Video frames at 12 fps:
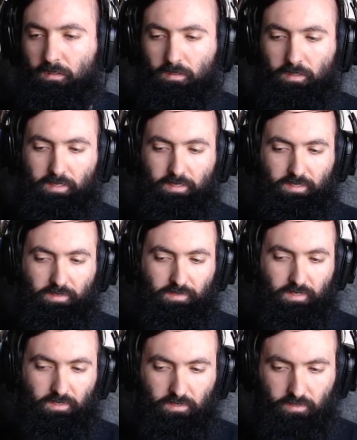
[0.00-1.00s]
Right,
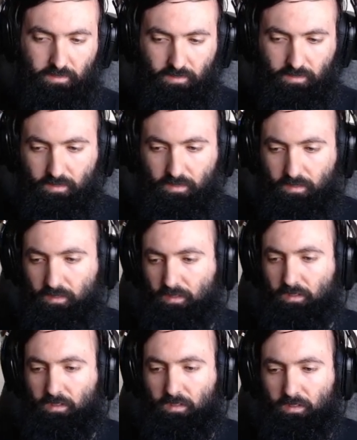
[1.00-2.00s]
SFS.
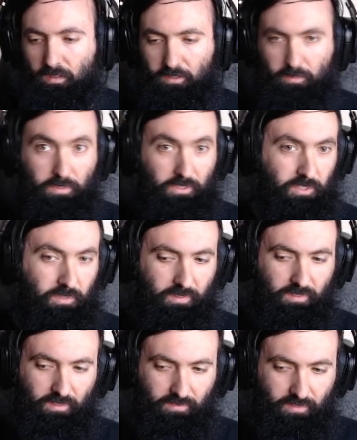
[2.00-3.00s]
Supposed to be
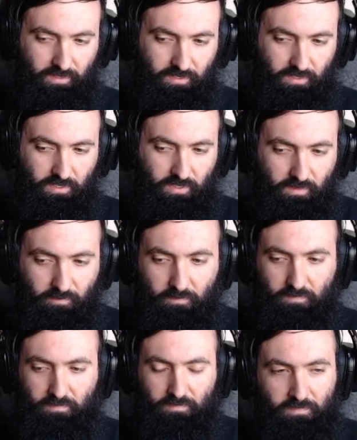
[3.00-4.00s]
nervous.
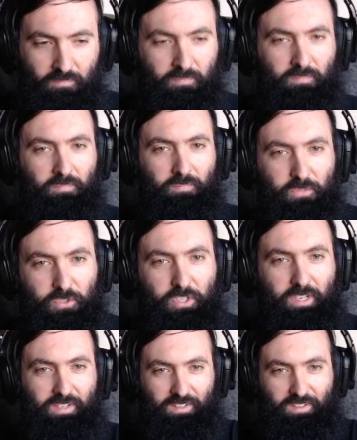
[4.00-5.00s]

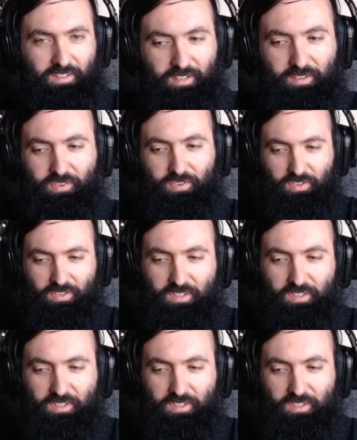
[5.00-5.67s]
Shaking it off.